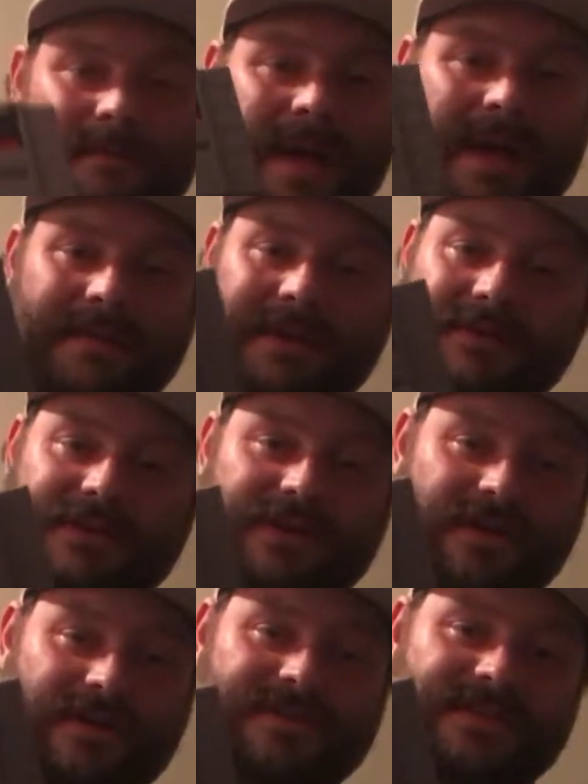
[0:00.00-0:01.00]
Batman
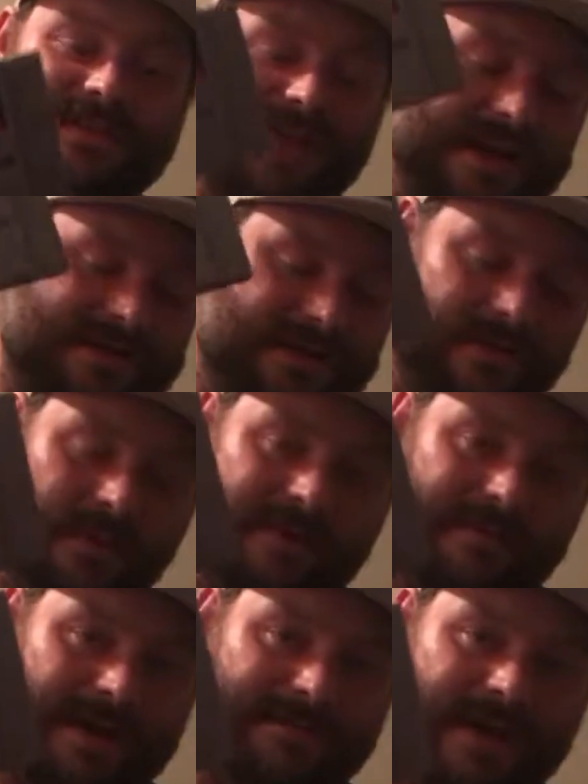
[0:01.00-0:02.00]
Returns is actually one
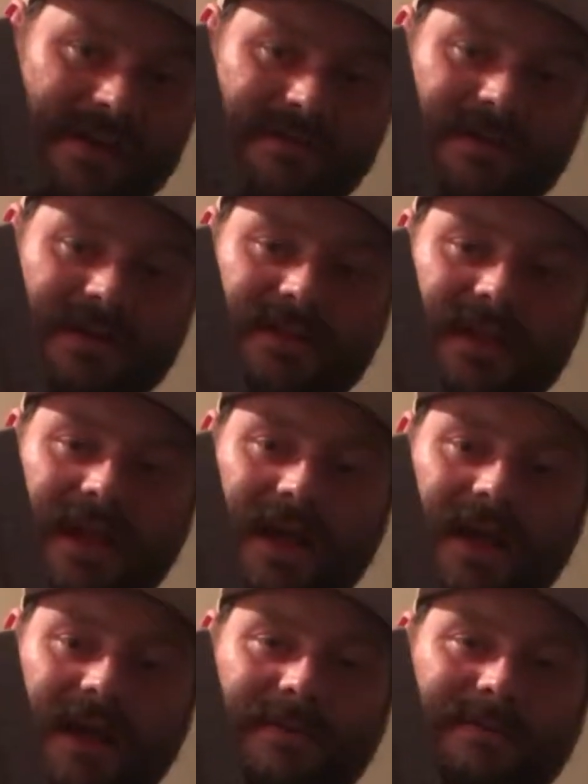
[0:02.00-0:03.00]
of my favorite
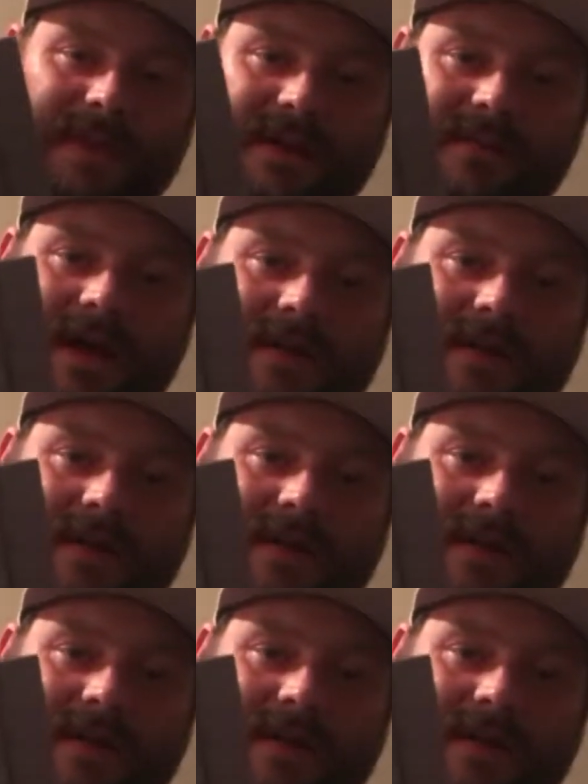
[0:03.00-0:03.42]
beat 'em